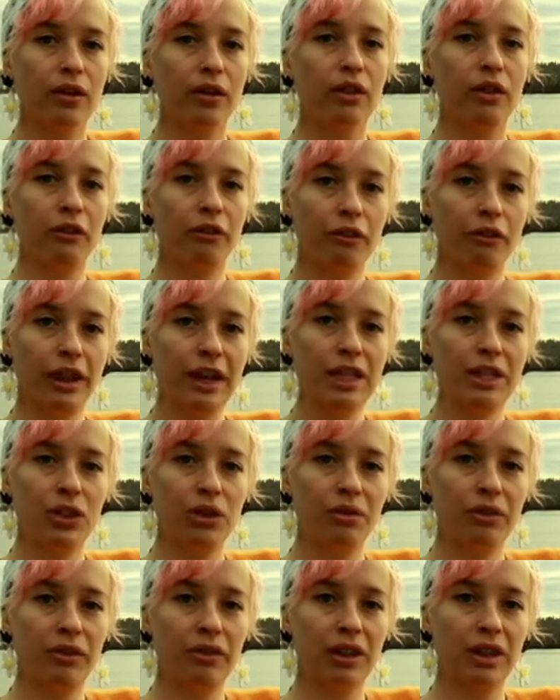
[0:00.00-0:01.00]
The Fraser
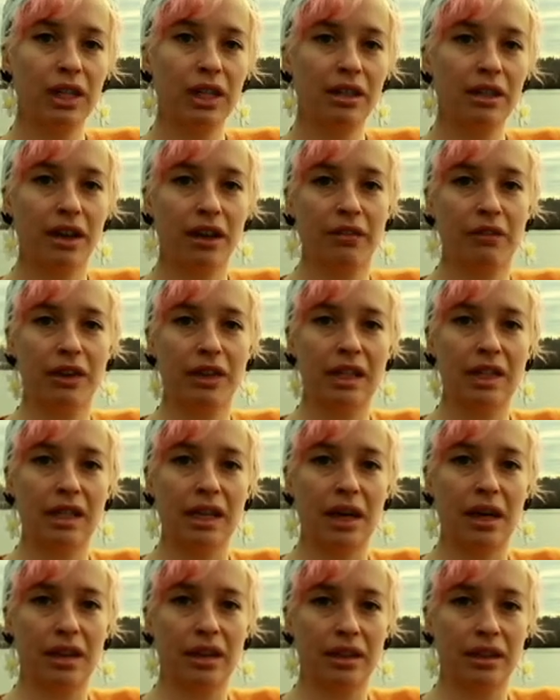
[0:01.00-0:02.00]
River Discovery
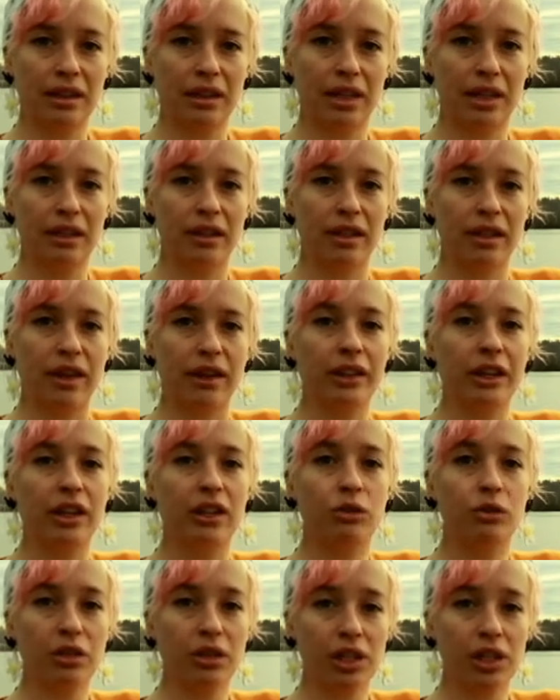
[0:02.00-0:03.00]
Center sits on the
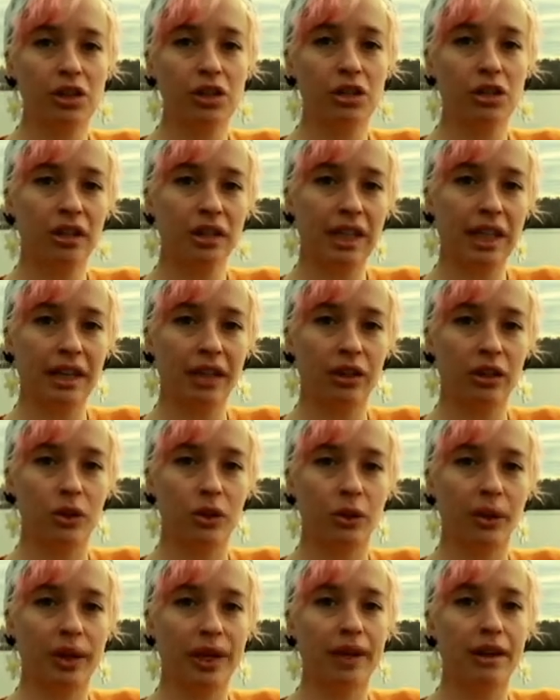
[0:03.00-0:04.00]
traditional
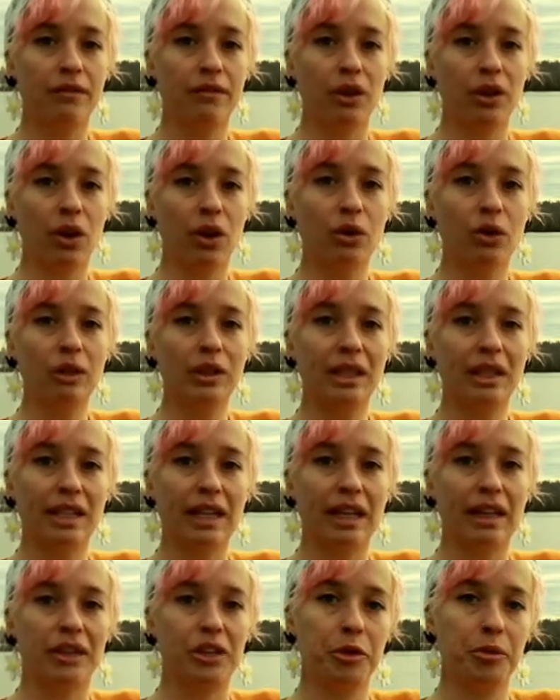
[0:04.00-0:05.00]
territory of the Coast
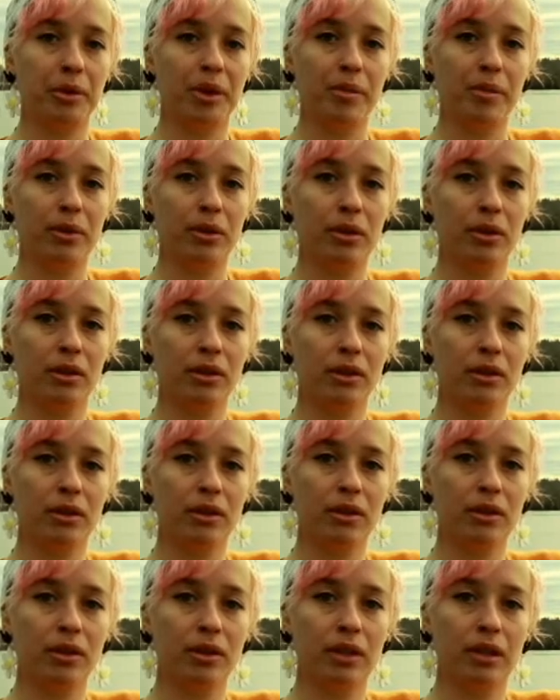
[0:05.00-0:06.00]
Salish peoples.
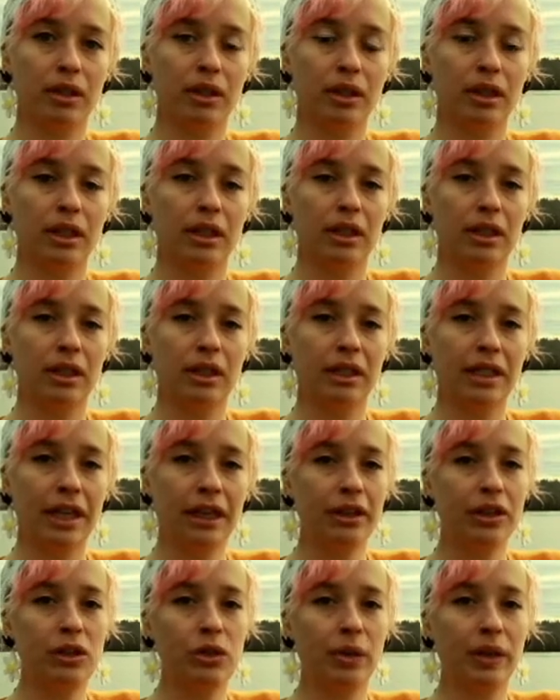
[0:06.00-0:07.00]

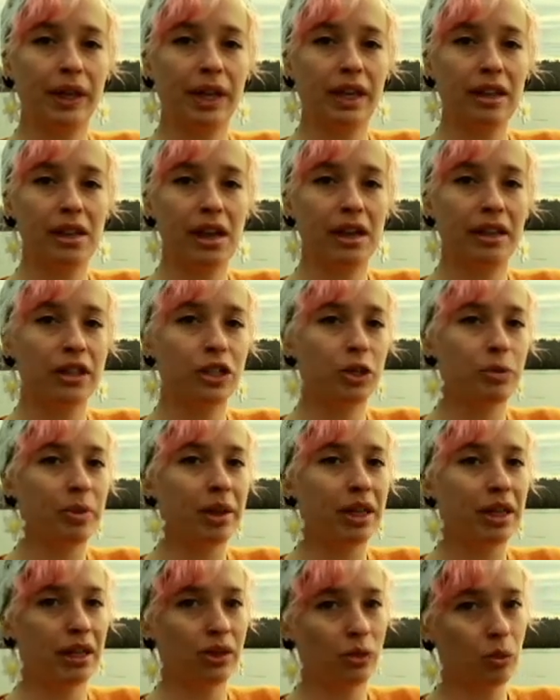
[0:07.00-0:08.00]
Territory
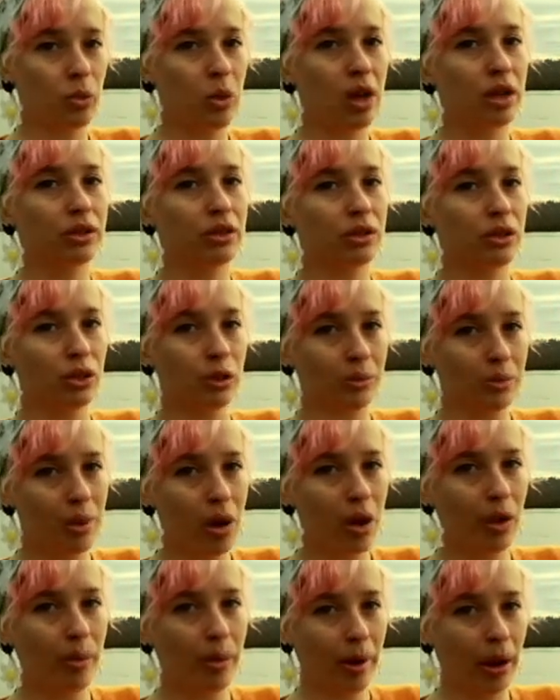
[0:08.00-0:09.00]
acknowledgement is one
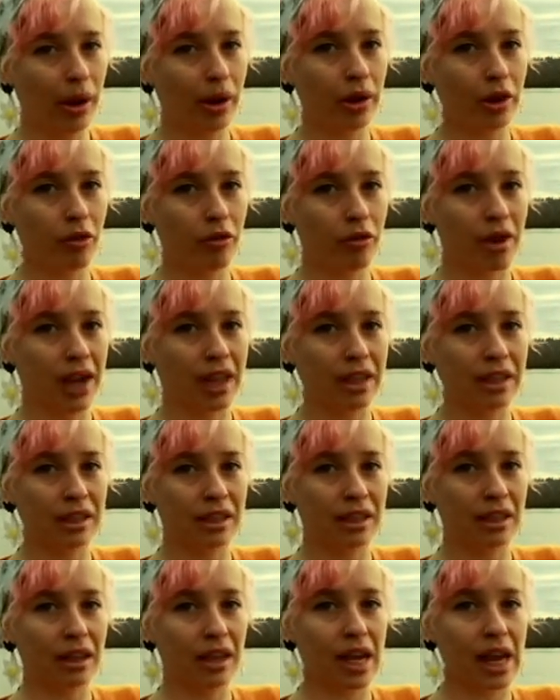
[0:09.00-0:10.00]
small part of
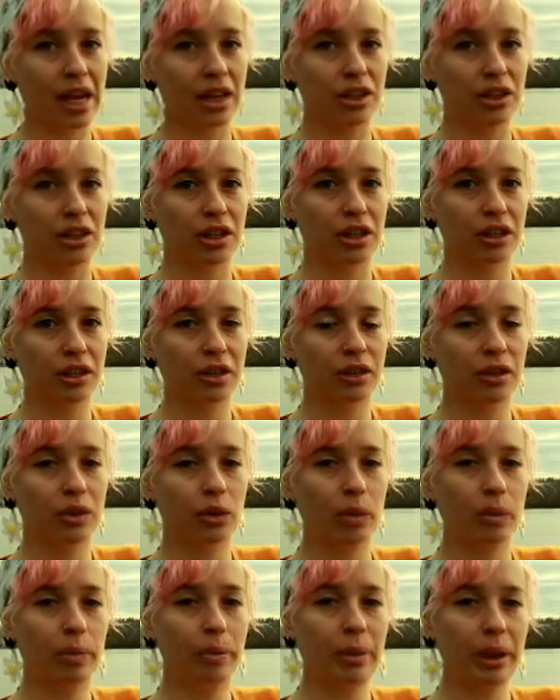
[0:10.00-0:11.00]
reconciliation,
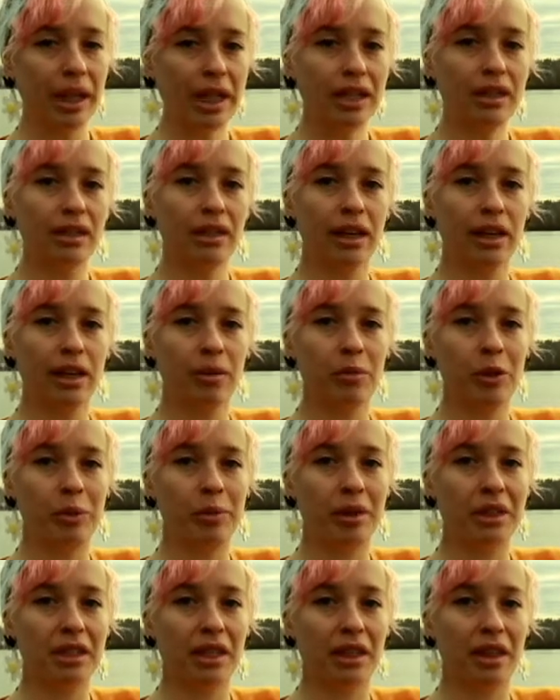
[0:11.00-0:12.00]
so please take a
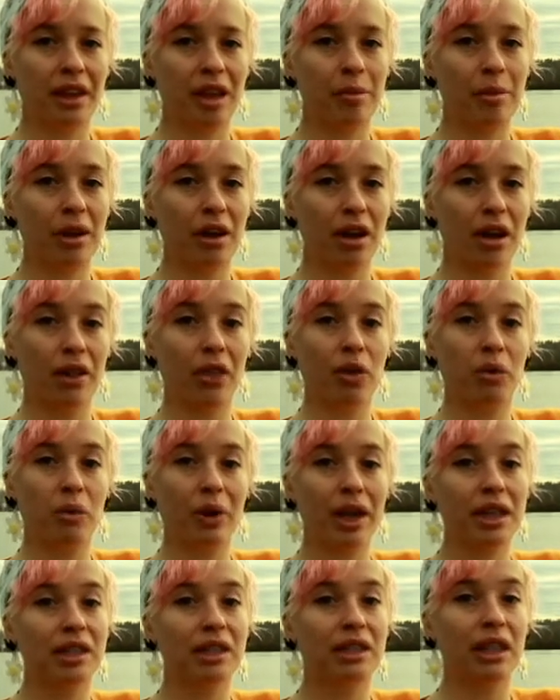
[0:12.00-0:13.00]
moment to think about other
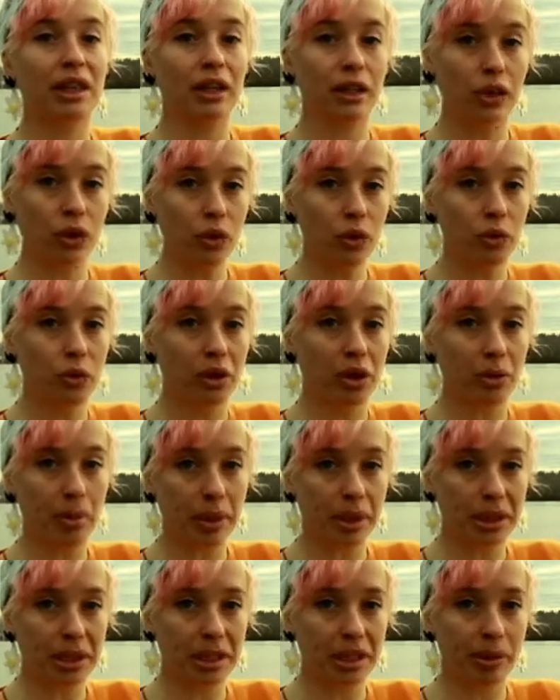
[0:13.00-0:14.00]
ways that you can
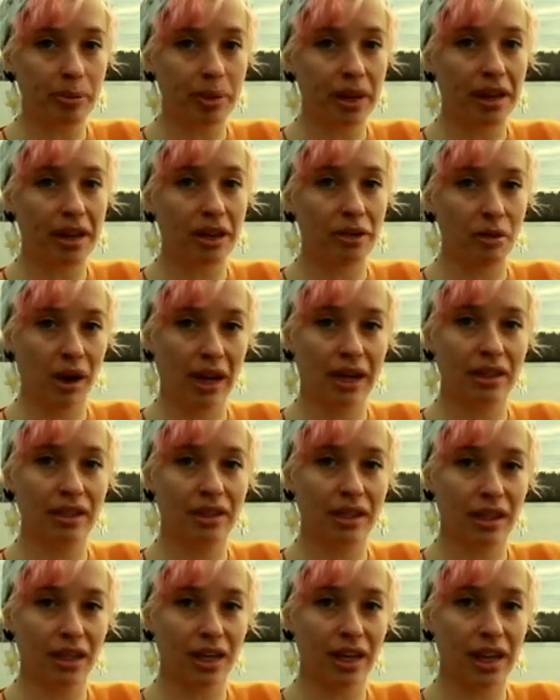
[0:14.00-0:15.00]
participate in
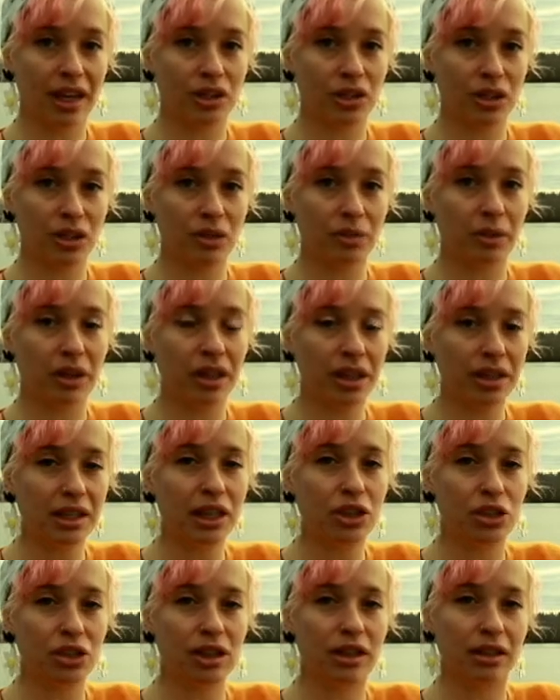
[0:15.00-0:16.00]
reconciliation with
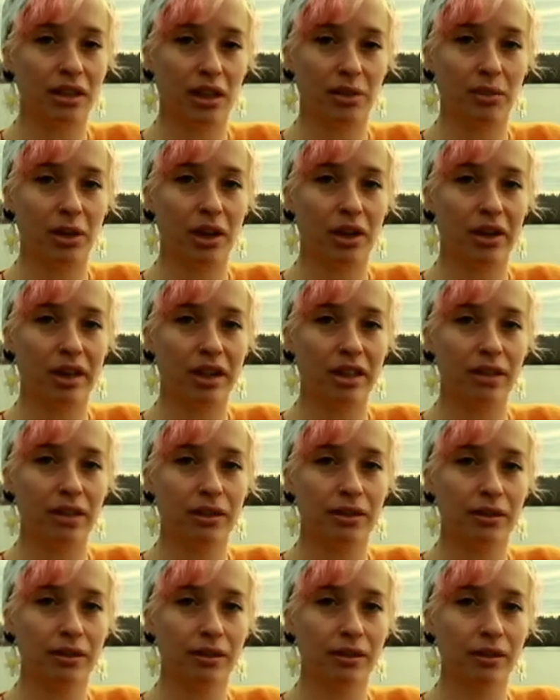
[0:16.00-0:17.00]
Indigenous communities.